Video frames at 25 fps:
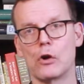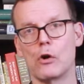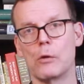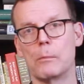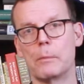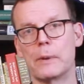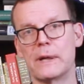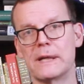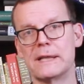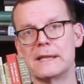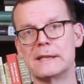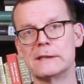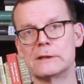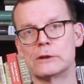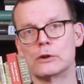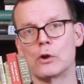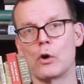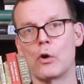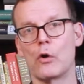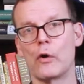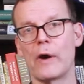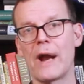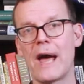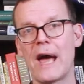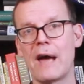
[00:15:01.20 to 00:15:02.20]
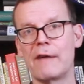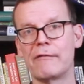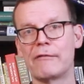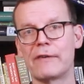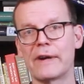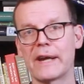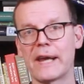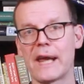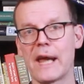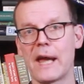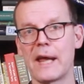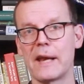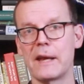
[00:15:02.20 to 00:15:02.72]
or British or
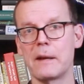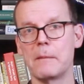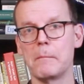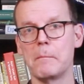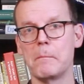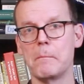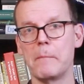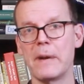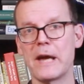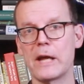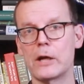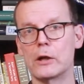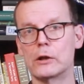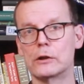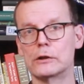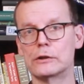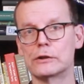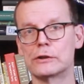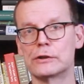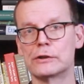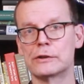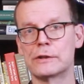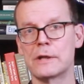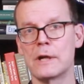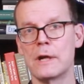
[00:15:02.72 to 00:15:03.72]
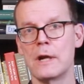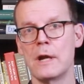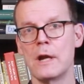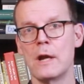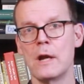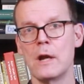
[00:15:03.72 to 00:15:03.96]
African bettors